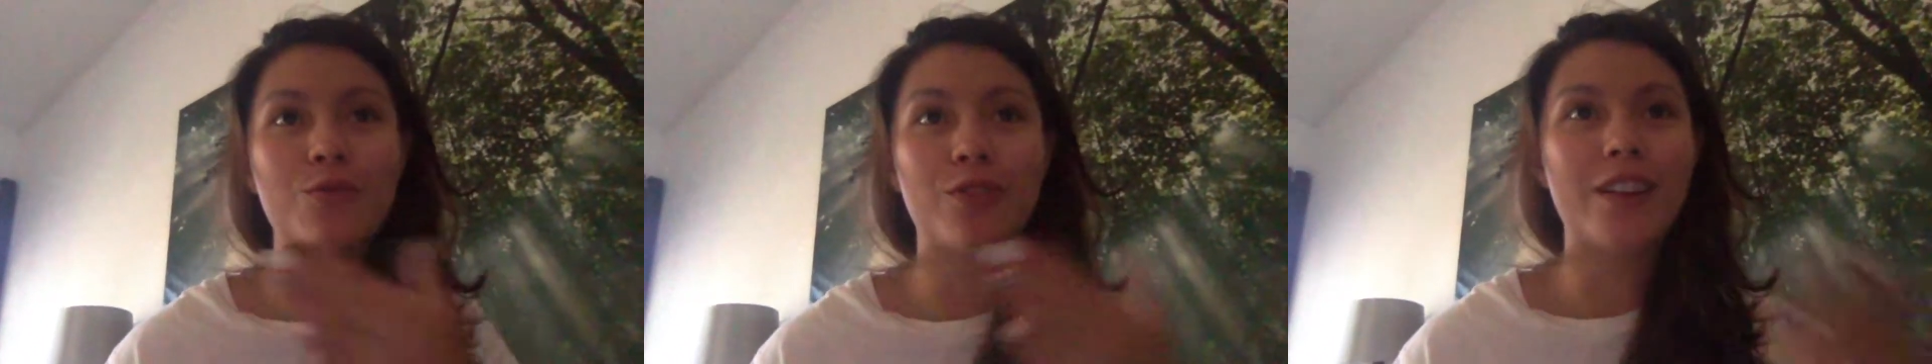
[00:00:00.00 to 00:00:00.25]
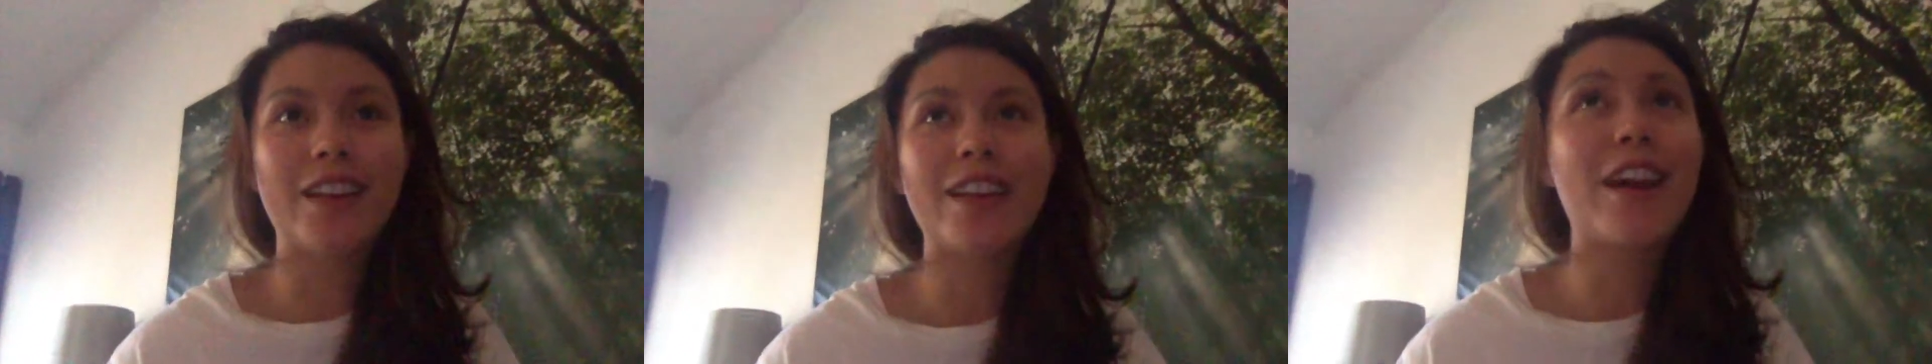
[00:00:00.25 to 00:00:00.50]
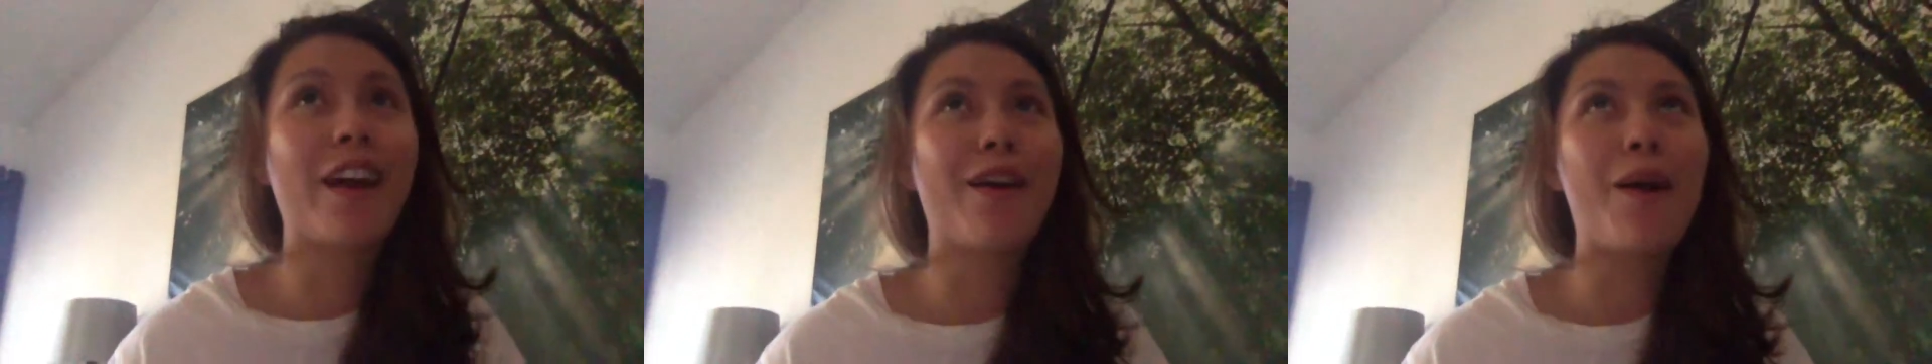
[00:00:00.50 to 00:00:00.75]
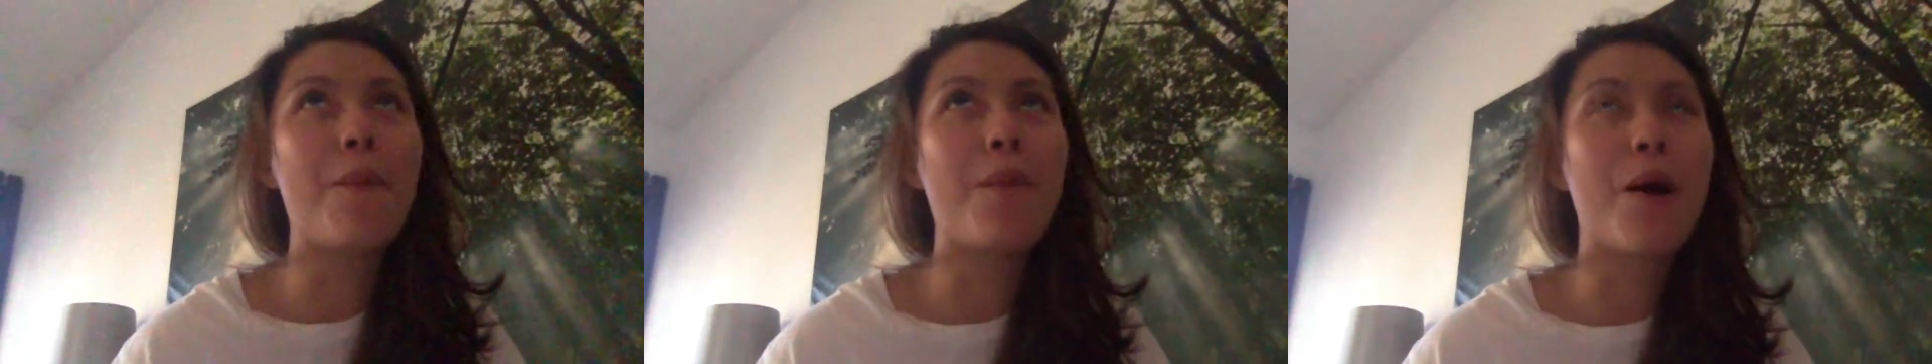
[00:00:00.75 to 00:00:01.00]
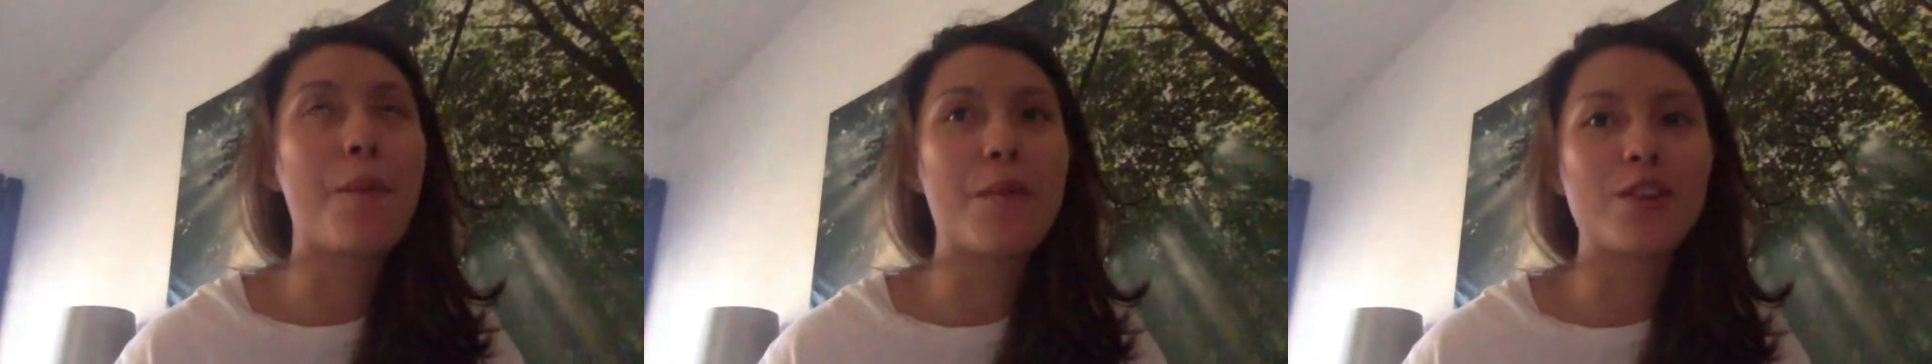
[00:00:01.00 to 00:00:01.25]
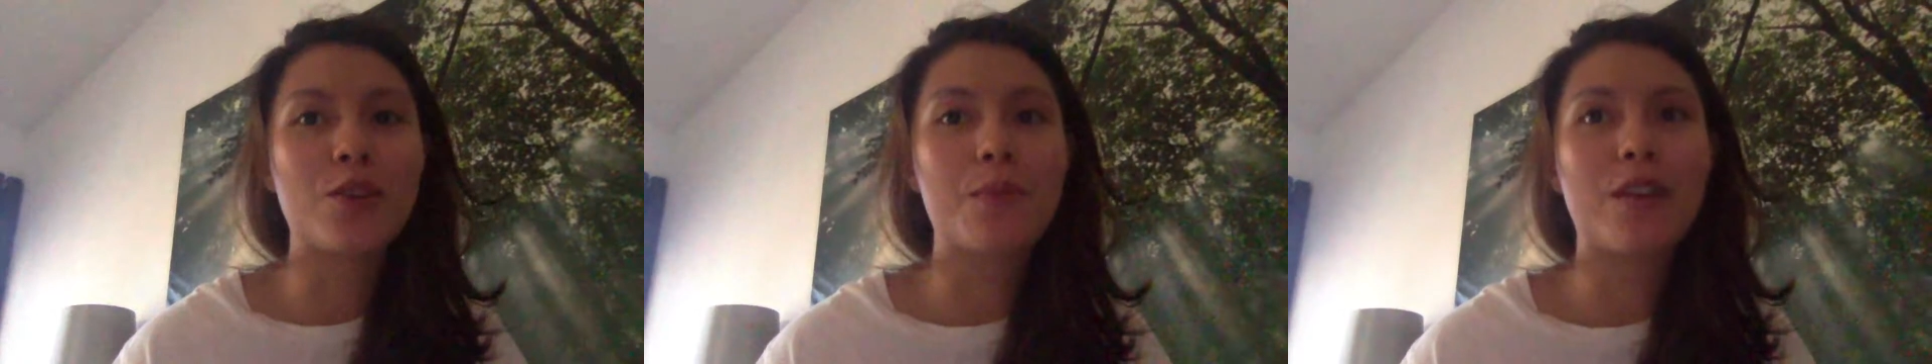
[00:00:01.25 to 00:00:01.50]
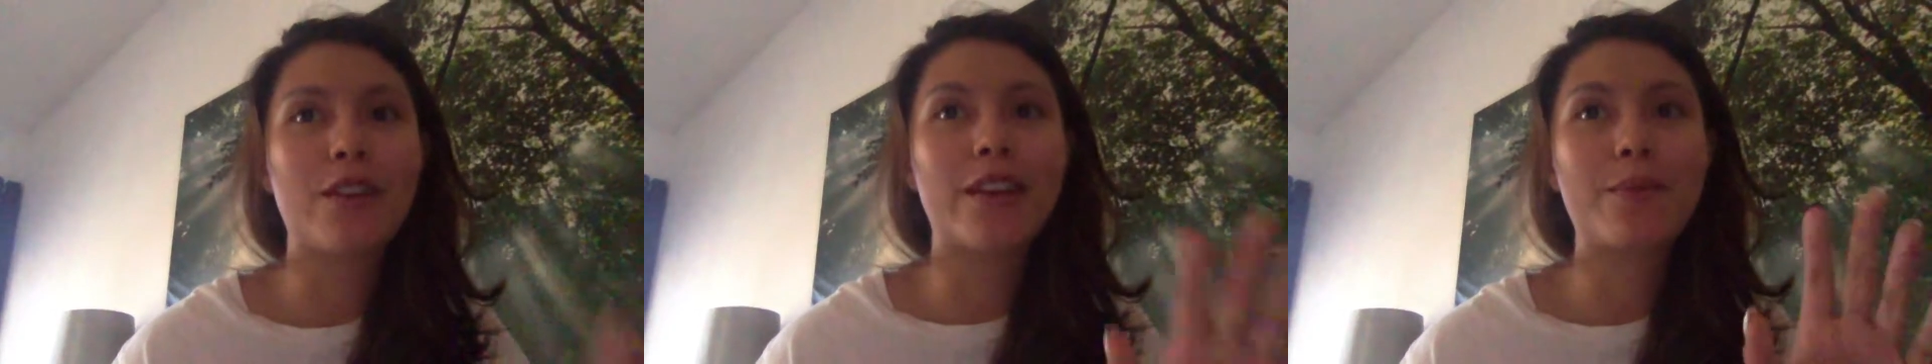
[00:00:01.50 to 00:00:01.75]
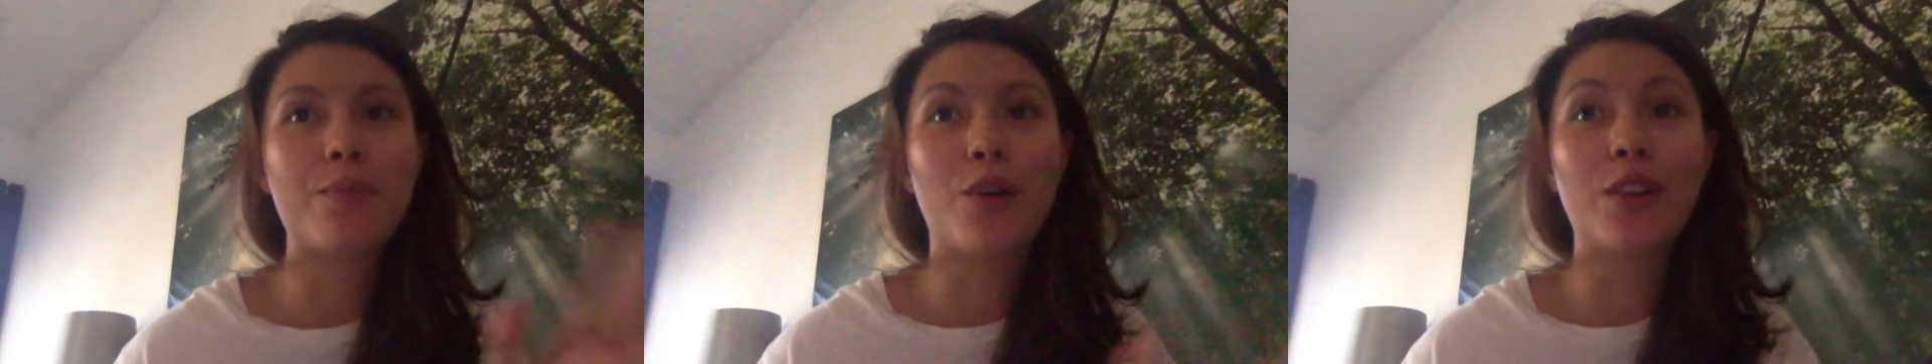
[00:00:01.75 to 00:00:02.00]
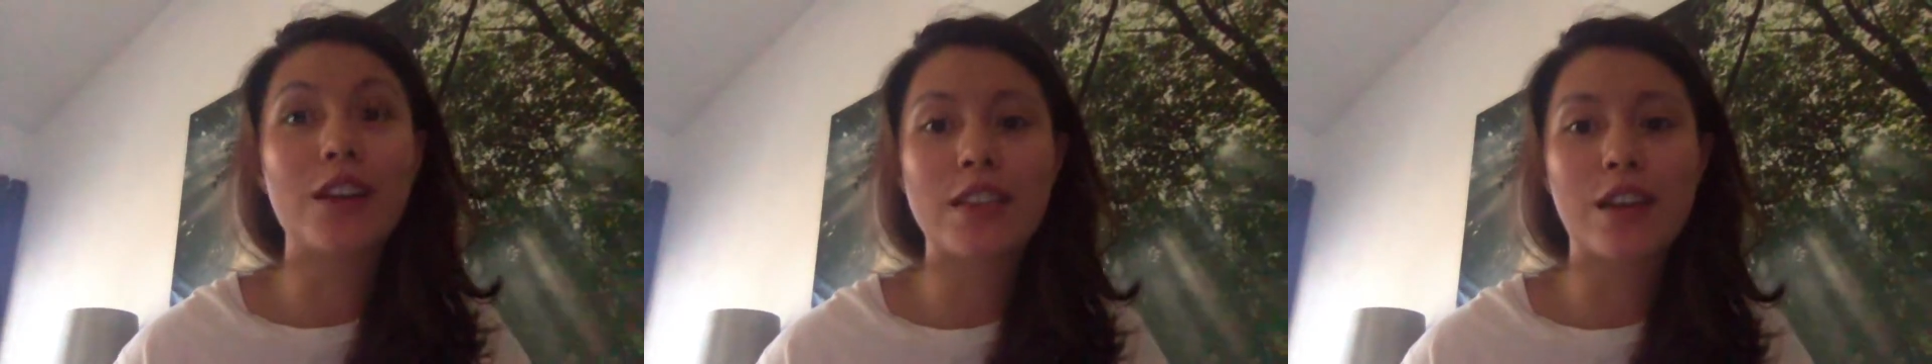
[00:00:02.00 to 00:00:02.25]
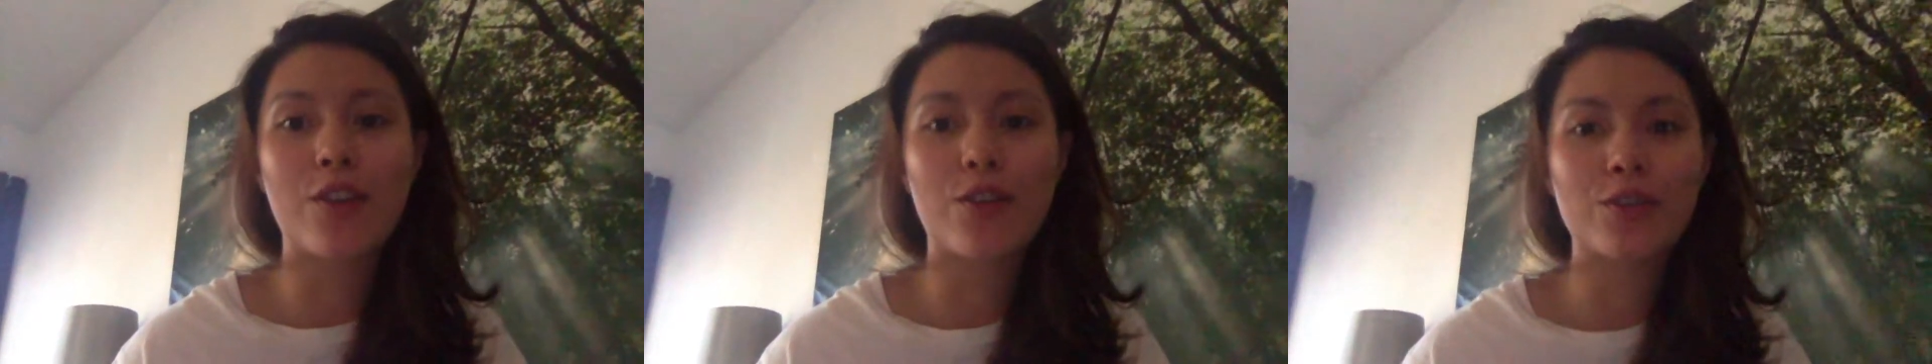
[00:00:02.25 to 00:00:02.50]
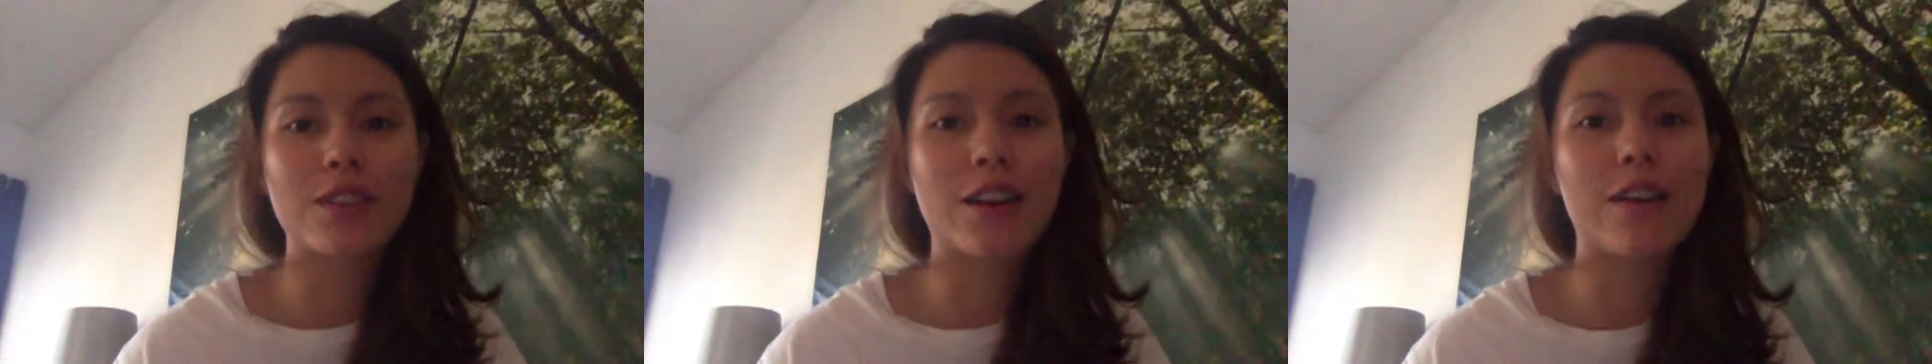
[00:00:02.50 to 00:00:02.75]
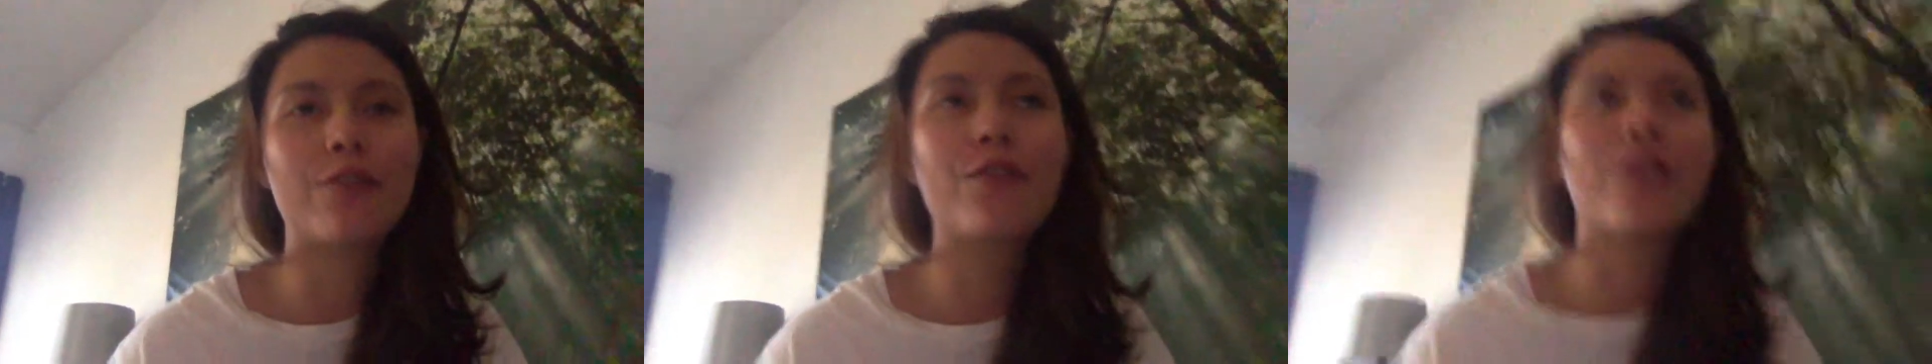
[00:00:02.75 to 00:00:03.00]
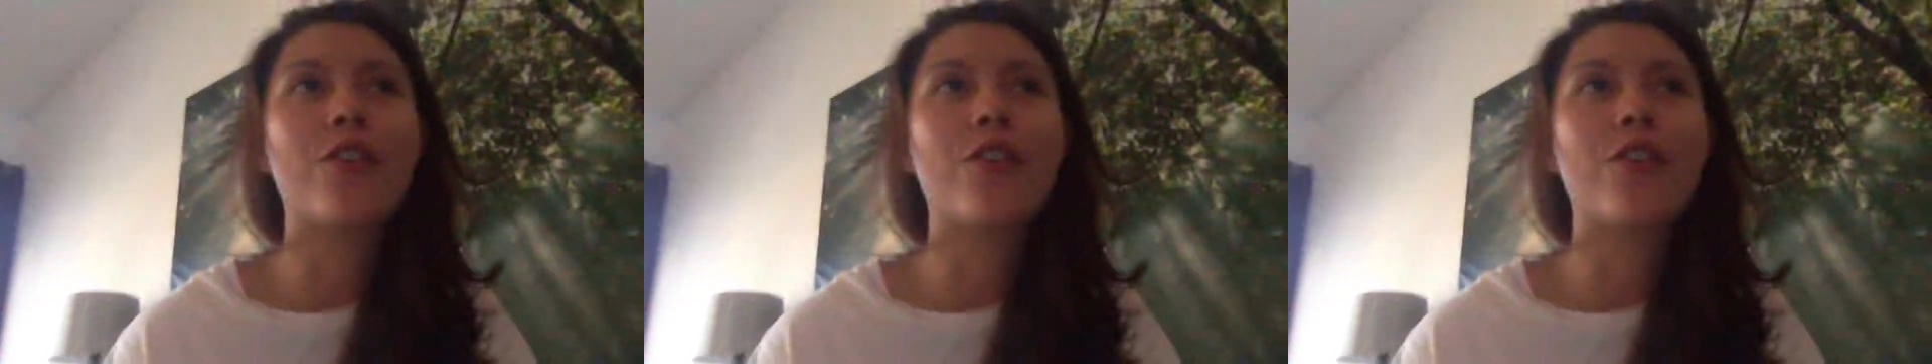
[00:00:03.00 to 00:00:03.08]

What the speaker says: really care about much about like political stuff.